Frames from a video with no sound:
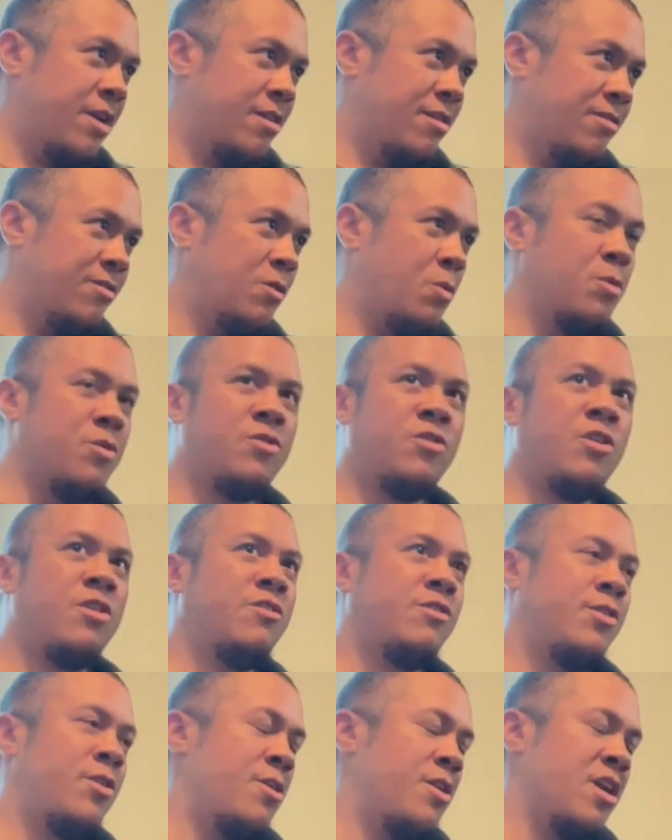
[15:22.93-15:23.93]
So we're just
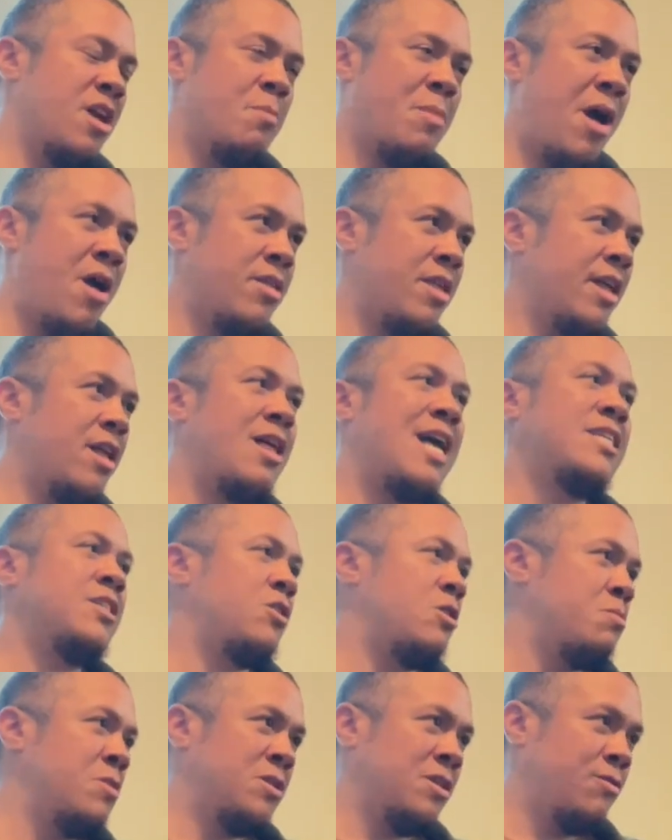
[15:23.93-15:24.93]
learning about like classical
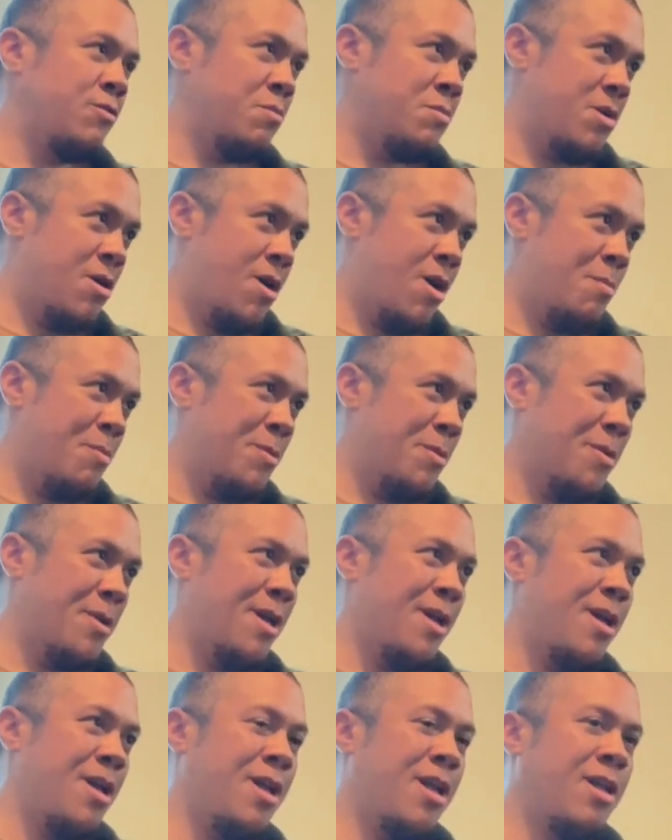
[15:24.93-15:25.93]
music from Europe,
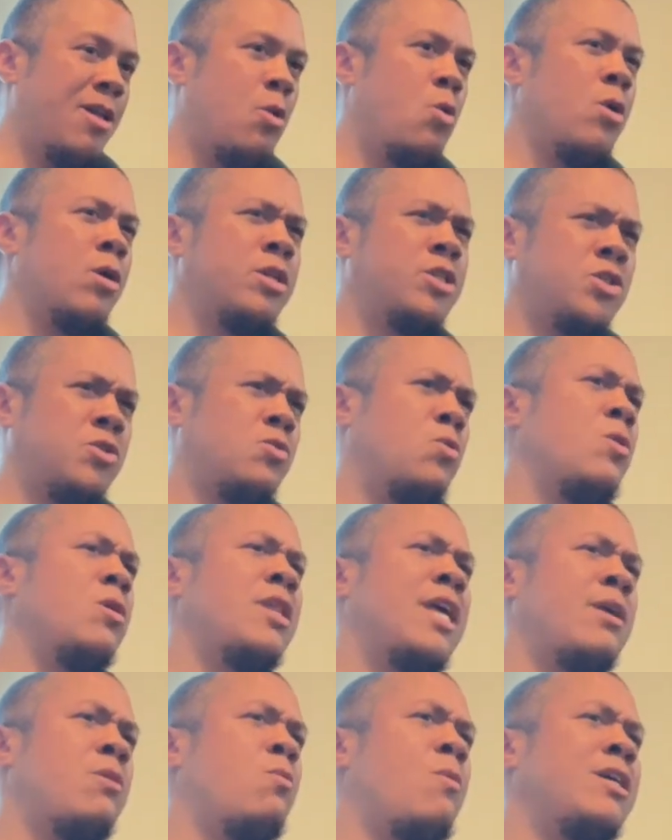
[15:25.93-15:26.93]
or
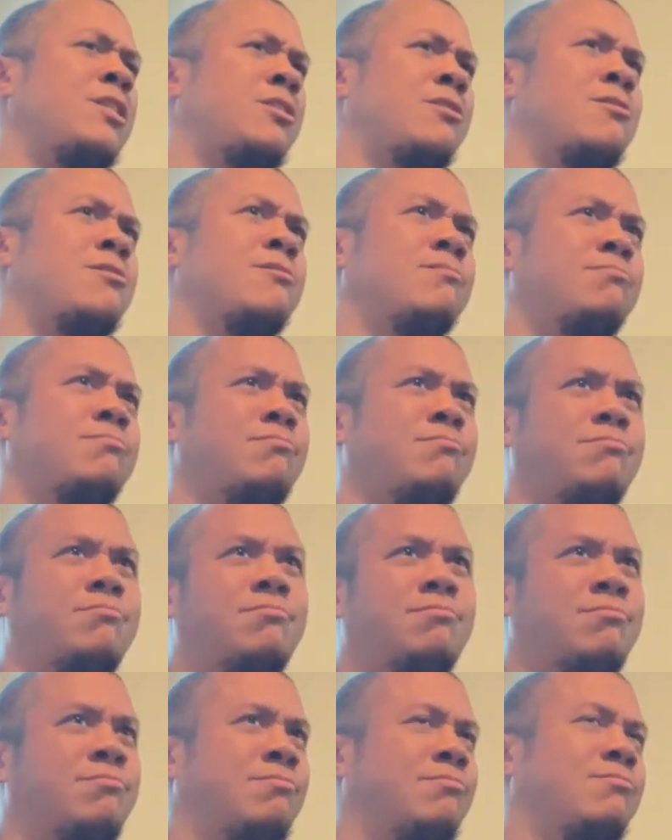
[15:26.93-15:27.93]
like Western
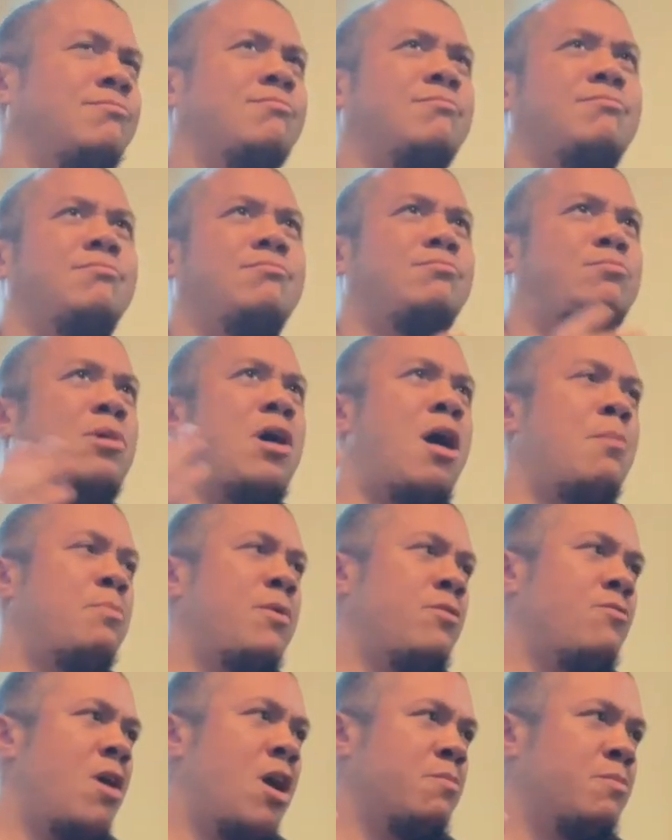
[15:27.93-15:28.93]
pop and
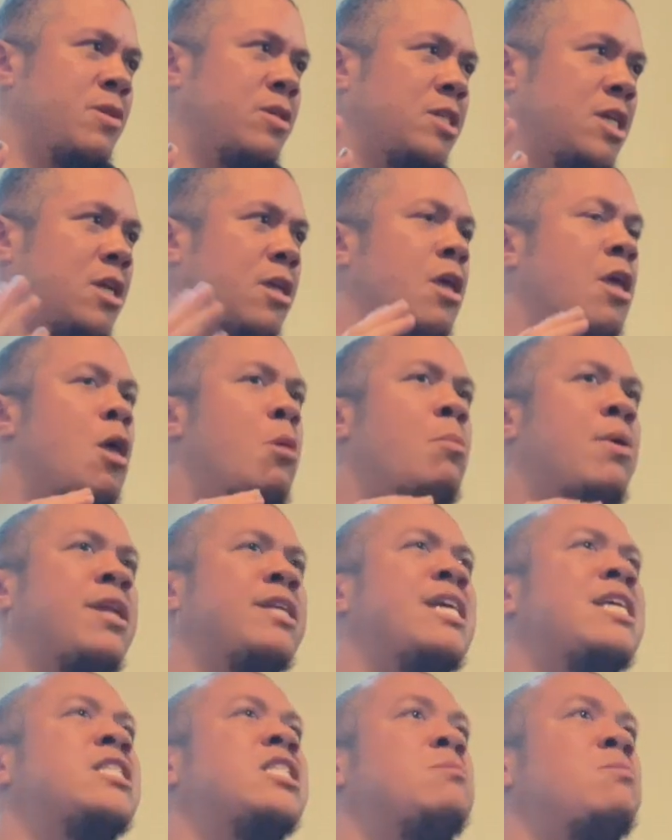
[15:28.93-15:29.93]
rock music. But it
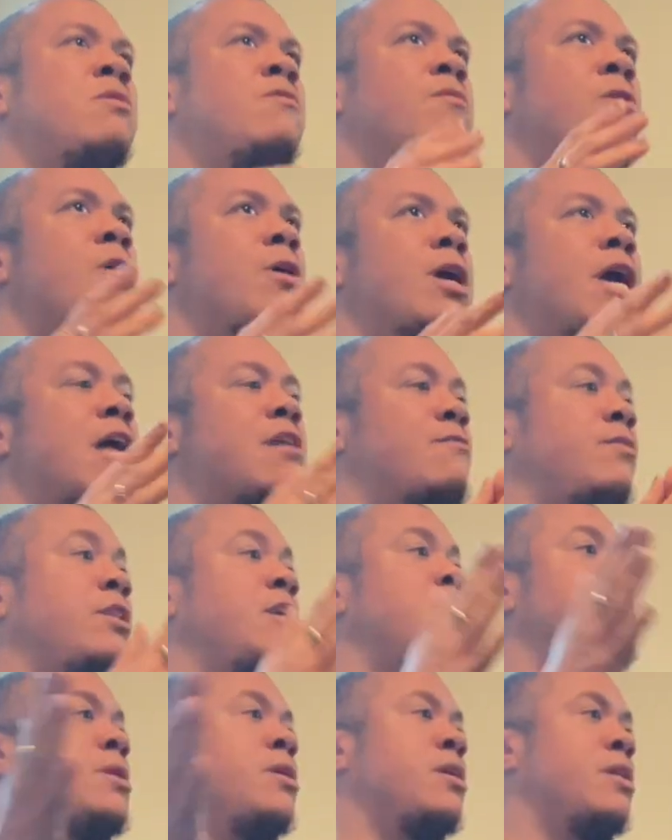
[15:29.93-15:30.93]
tends to be very kind of
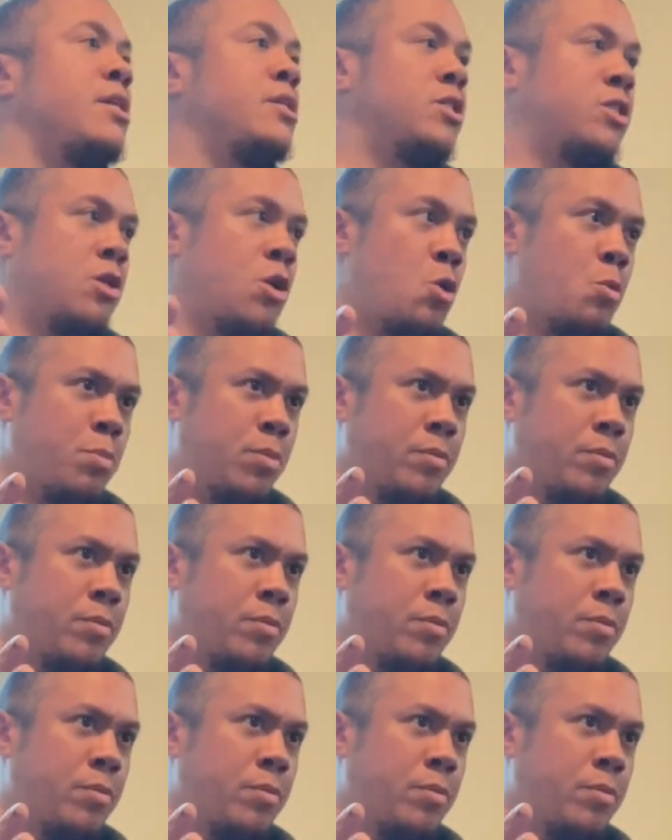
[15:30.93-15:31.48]
limited in scope.